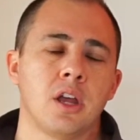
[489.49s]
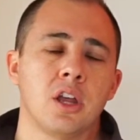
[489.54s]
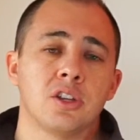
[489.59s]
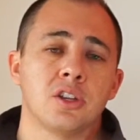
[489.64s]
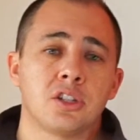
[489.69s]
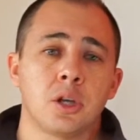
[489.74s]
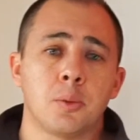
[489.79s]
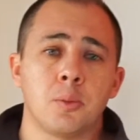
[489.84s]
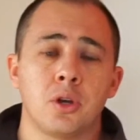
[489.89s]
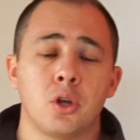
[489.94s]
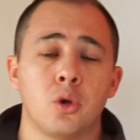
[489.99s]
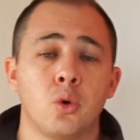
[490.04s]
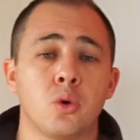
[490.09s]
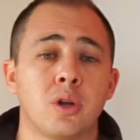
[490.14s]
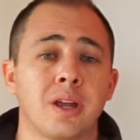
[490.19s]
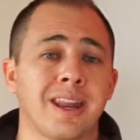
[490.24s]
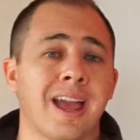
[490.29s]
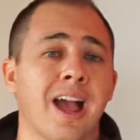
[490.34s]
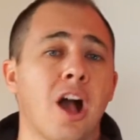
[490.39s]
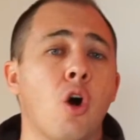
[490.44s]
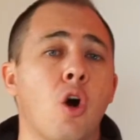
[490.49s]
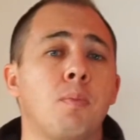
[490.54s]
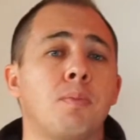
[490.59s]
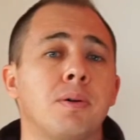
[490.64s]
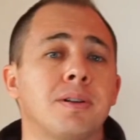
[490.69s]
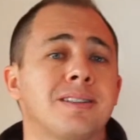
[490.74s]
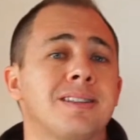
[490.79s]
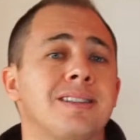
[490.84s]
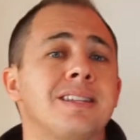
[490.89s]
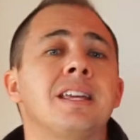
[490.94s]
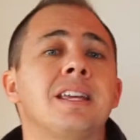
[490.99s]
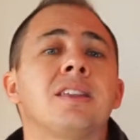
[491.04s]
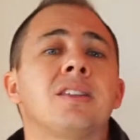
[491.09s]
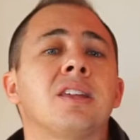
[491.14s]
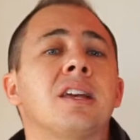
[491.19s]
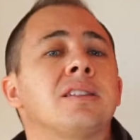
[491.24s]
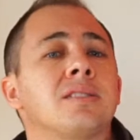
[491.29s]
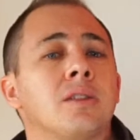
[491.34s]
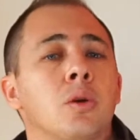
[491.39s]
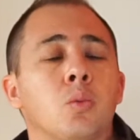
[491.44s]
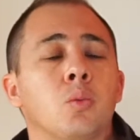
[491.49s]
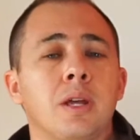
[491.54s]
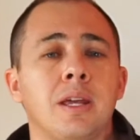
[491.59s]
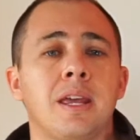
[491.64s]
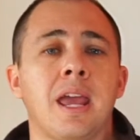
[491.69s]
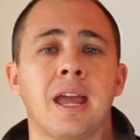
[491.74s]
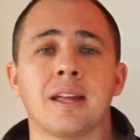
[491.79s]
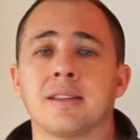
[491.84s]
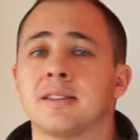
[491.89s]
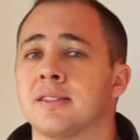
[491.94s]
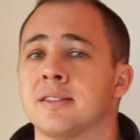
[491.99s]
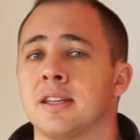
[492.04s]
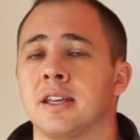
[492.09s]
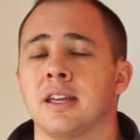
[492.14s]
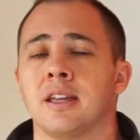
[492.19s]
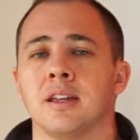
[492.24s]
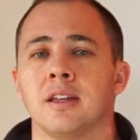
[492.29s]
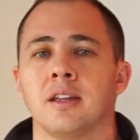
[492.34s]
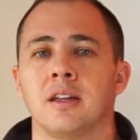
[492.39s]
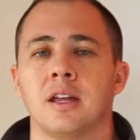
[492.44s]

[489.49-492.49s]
Someone who can help us see things that we can't see.